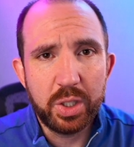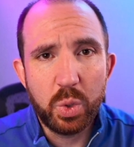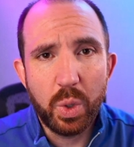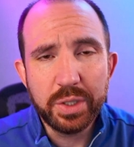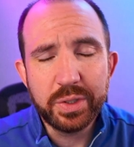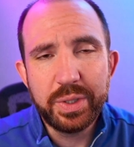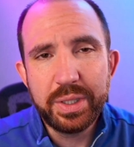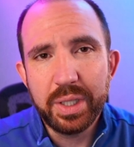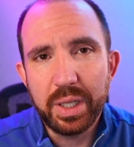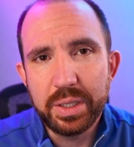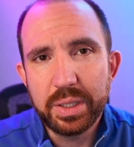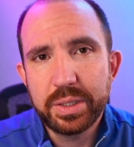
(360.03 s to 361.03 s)
you also need
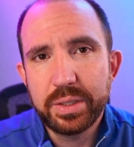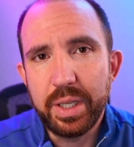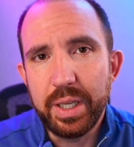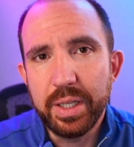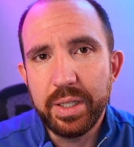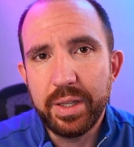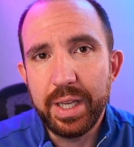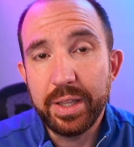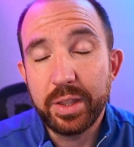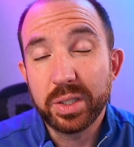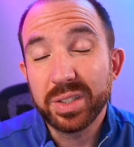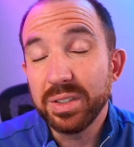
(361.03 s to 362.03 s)
to understand
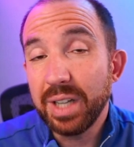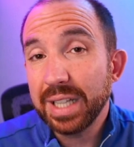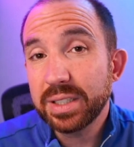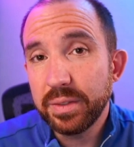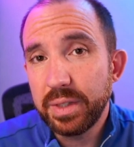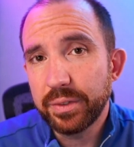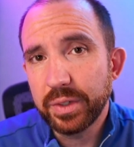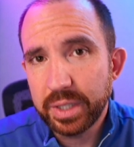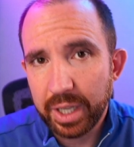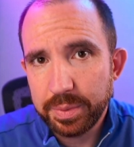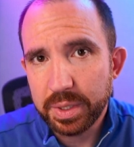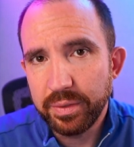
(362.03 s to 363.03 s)
that there's lots of different
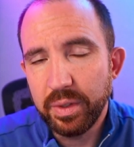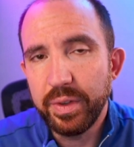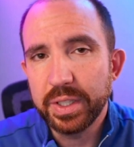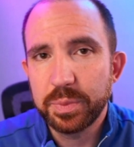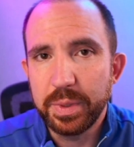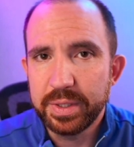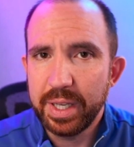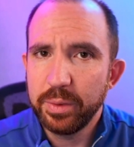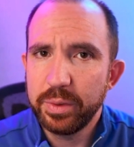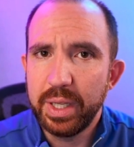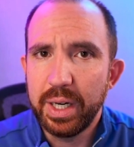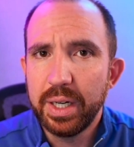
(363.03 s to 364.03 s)
types of investments
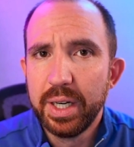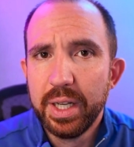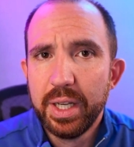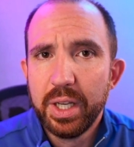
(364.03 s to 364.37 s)
out there.